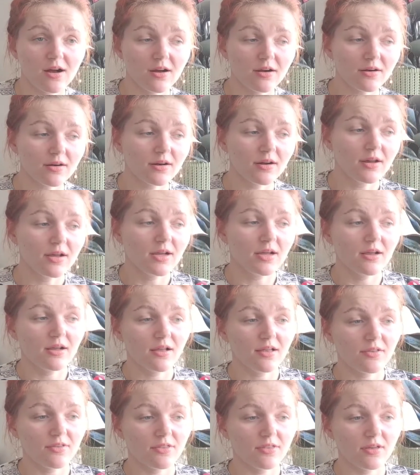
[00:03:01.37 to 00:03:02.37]
are,
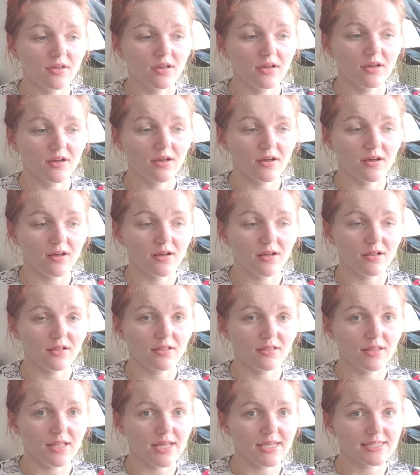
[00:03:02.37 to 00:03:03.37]
the
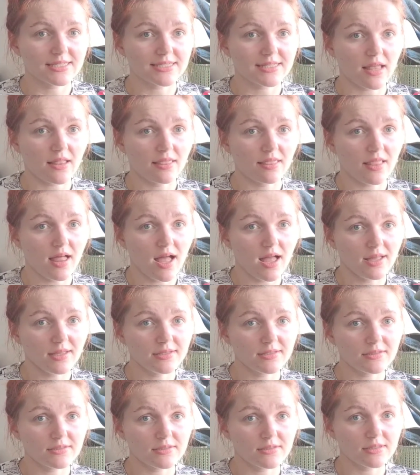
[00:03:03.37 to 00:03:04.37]
less
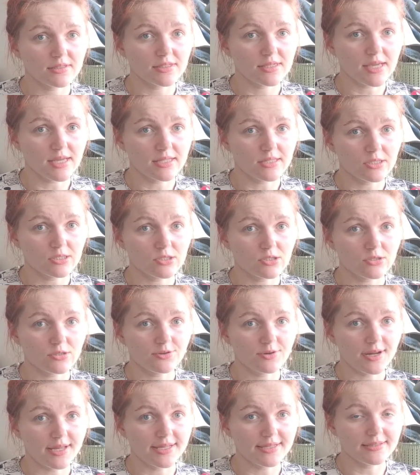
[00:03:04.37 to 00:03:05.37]
sunlight it can
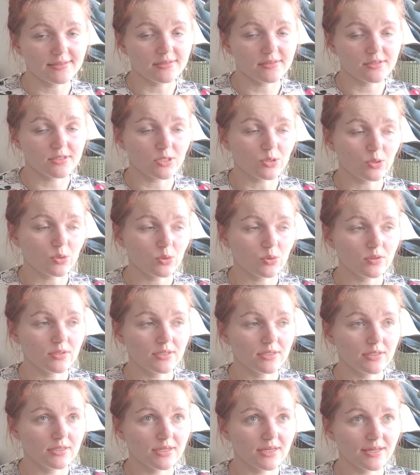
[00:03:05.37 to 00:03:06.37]
tolerate.
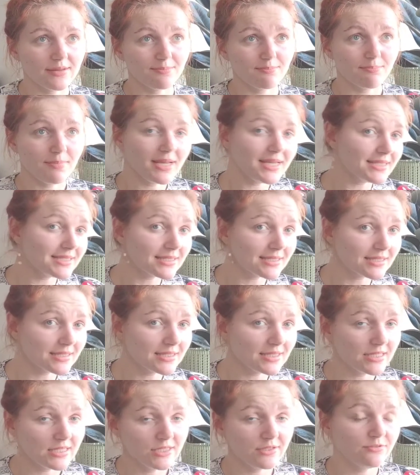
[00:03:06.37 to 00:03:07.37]
So
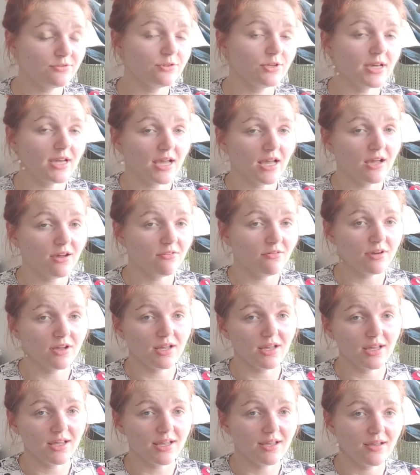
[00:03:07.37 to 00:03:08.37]
basically, if you have
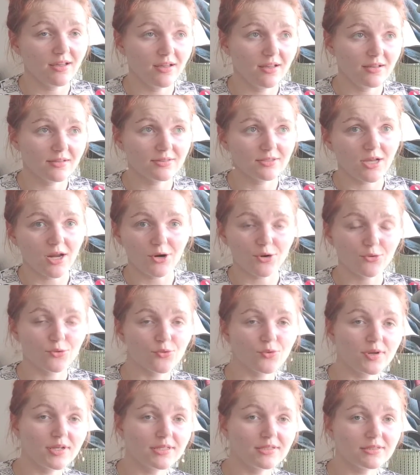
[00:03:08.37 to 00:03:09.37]
a dark
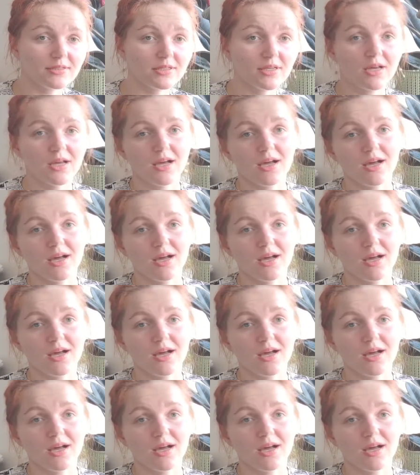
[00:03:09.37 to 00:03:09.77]
green